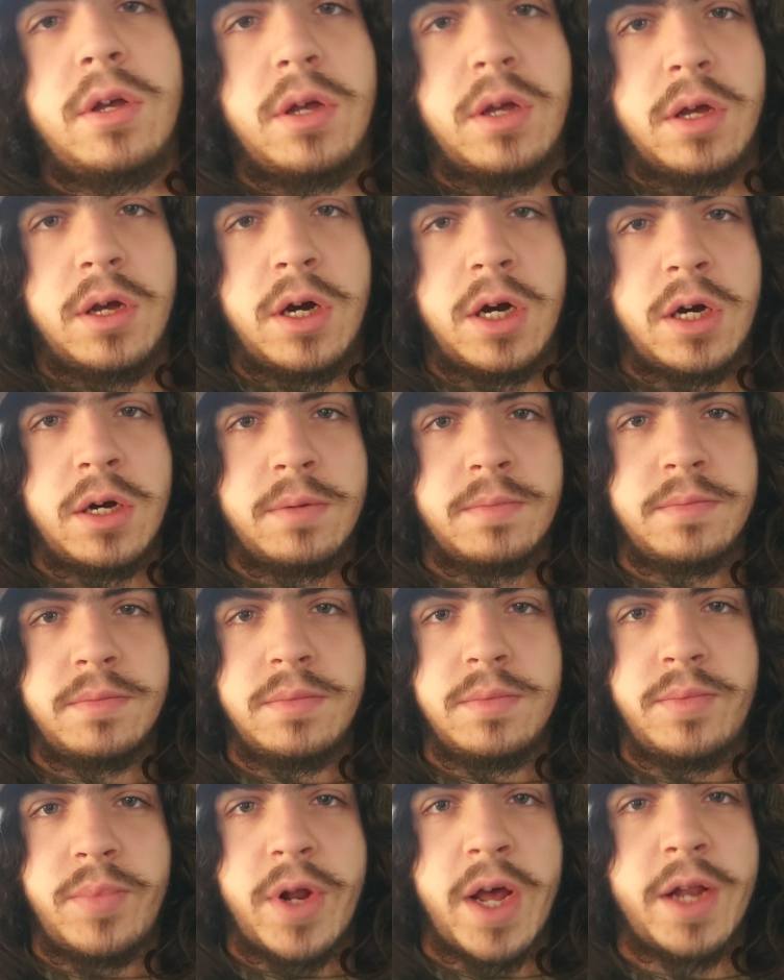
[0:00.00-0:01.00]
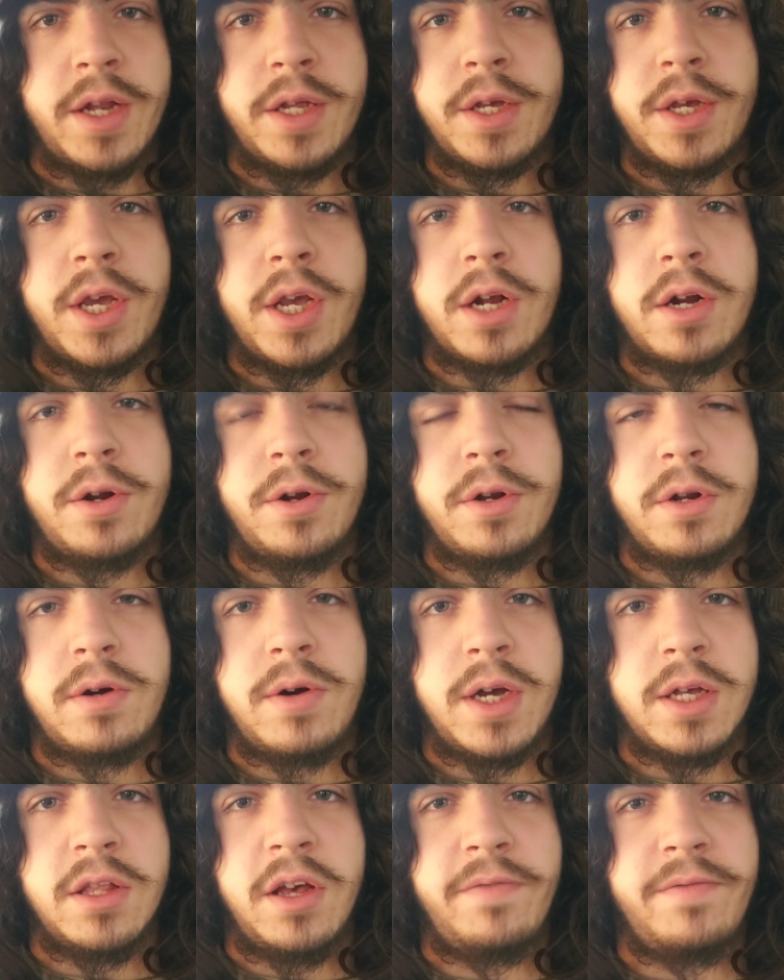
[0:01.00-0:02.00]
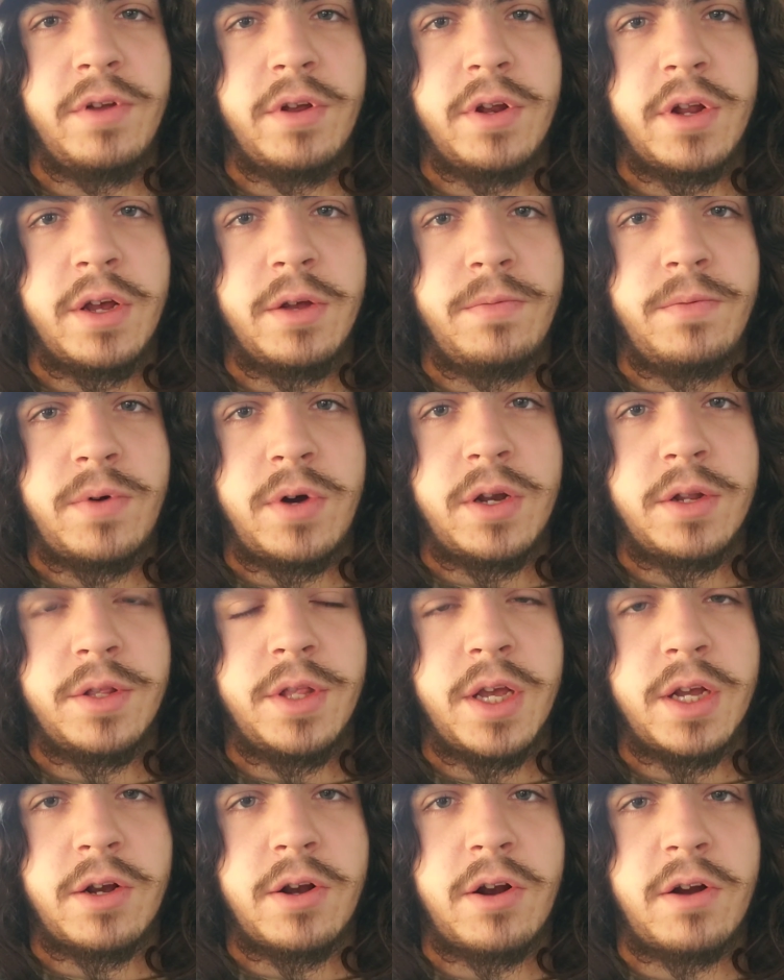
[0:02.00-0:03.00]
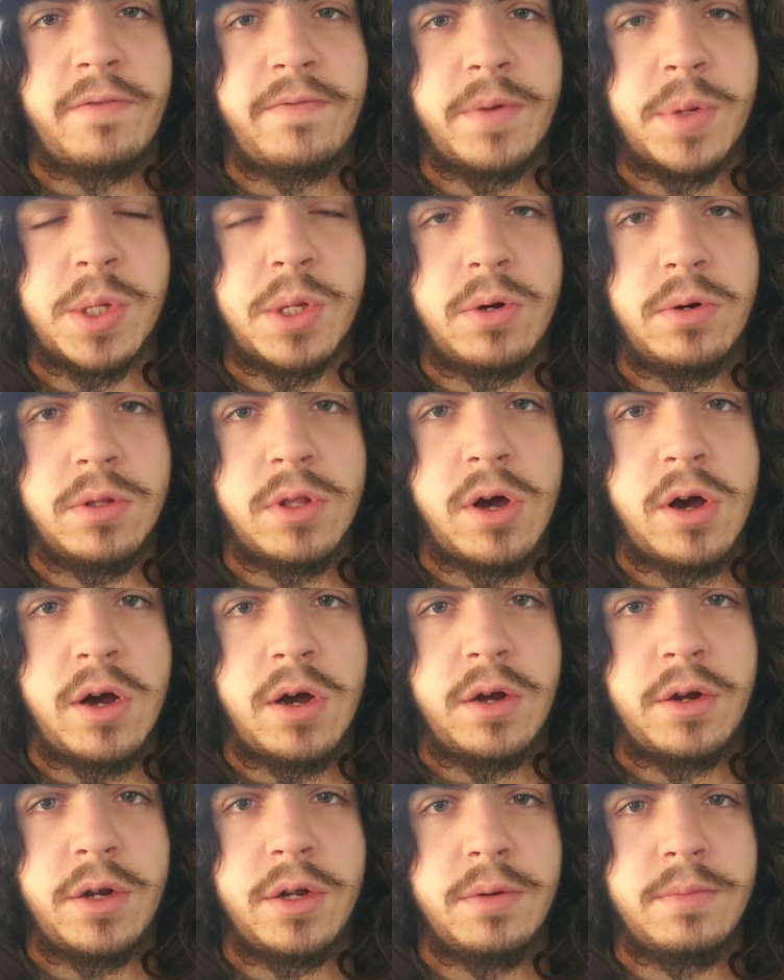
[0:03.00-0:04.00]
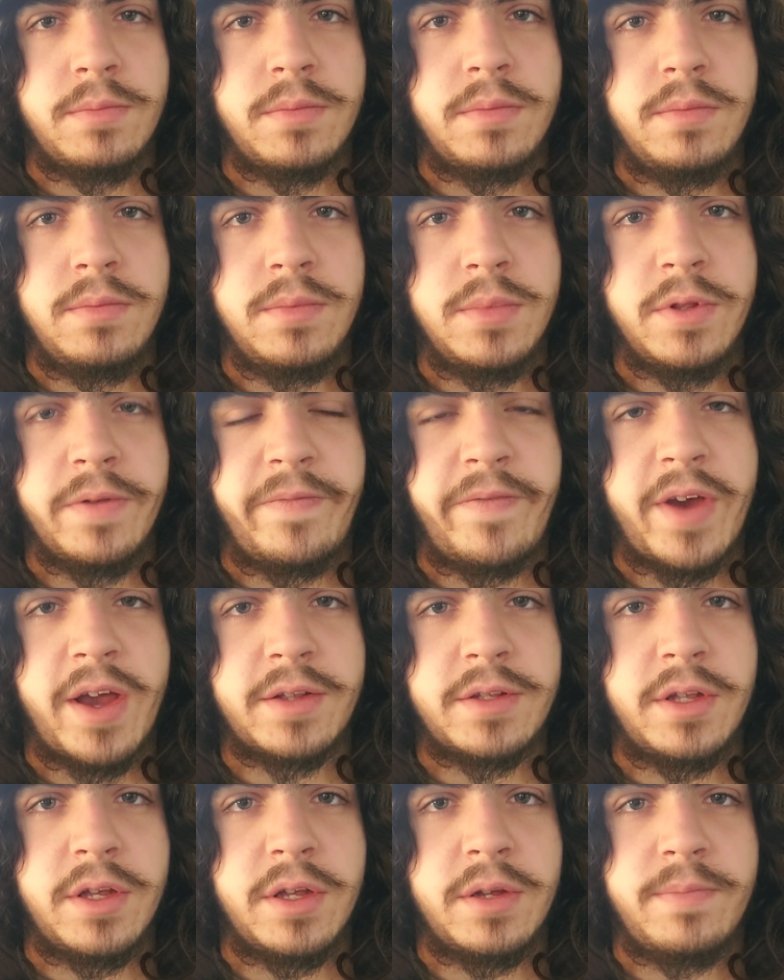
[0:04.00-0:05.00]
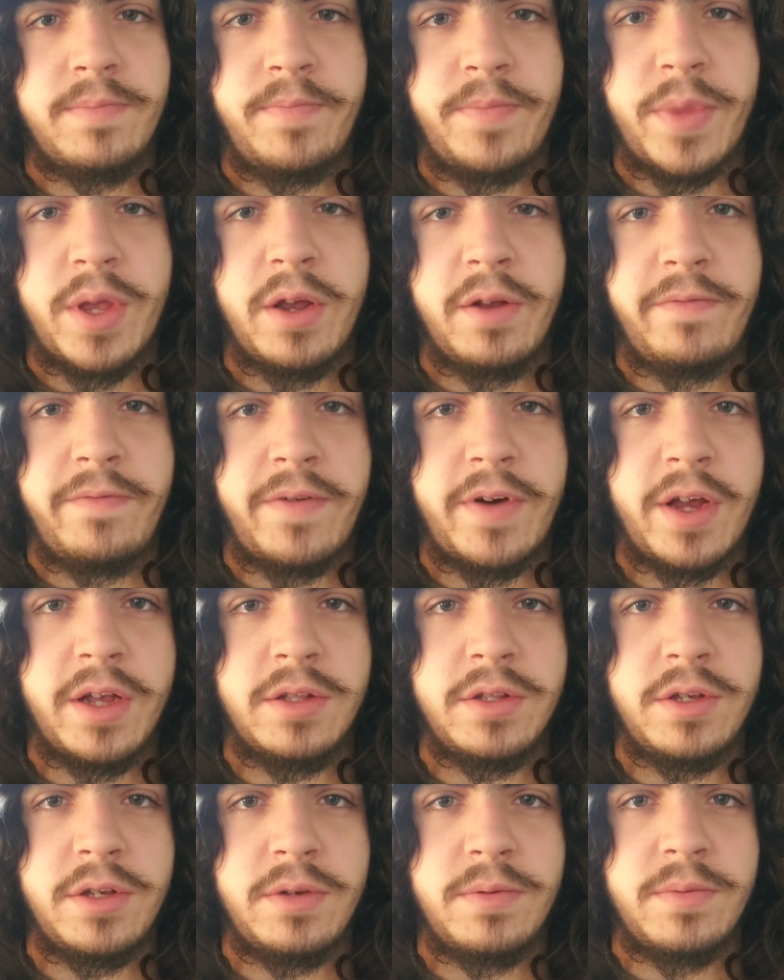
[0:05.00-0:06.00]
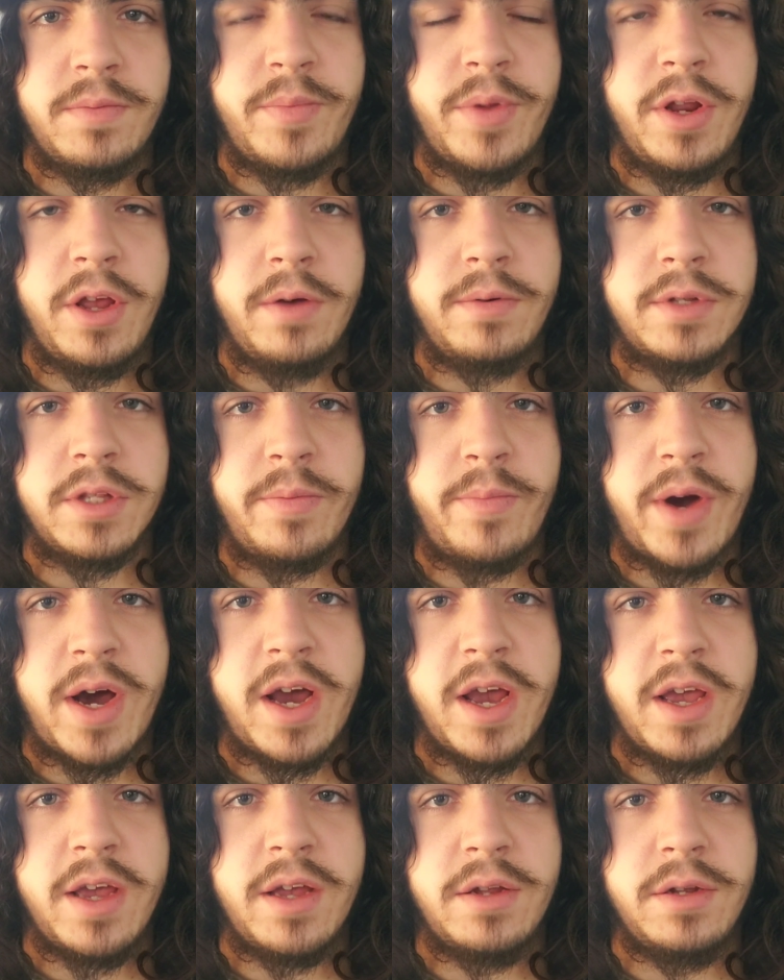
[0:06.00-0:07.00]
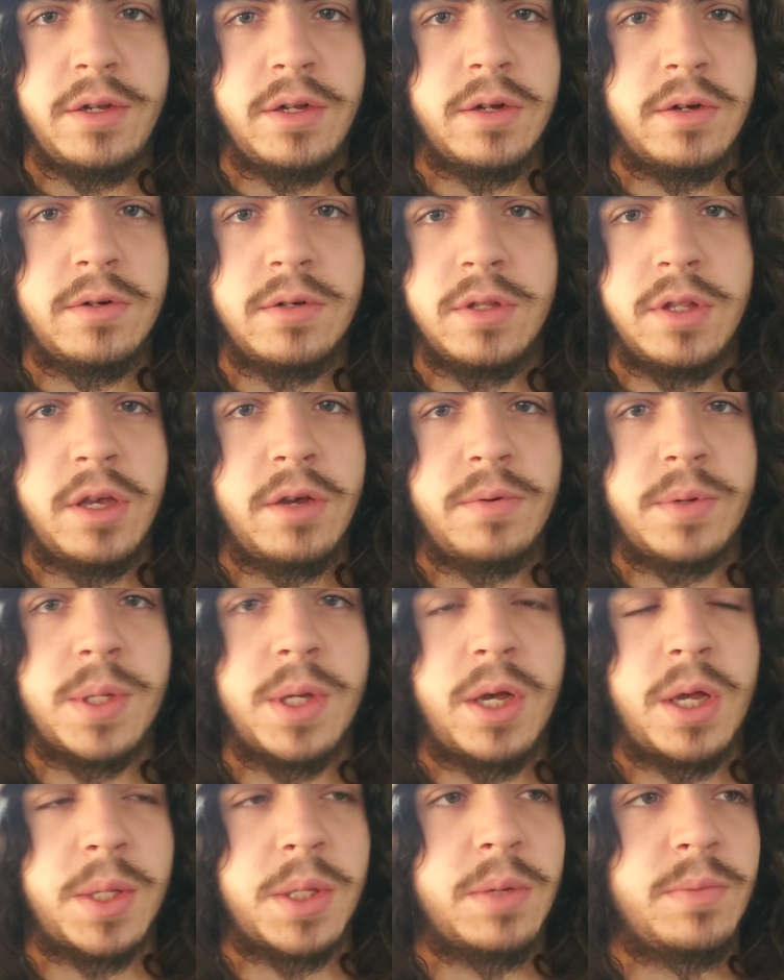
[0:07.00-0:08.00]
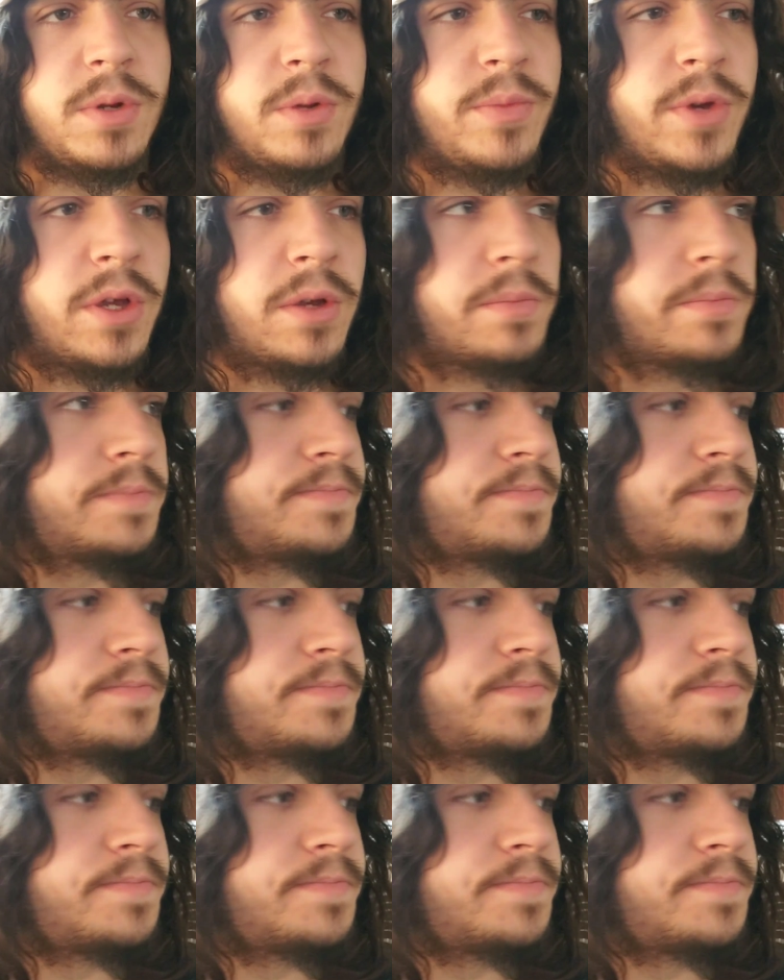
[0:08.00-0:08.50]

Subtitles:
But I didn't care. I loved it. I'd wanted that car for so long, and the fact that I had finally been able to buy it, that was awesome to me.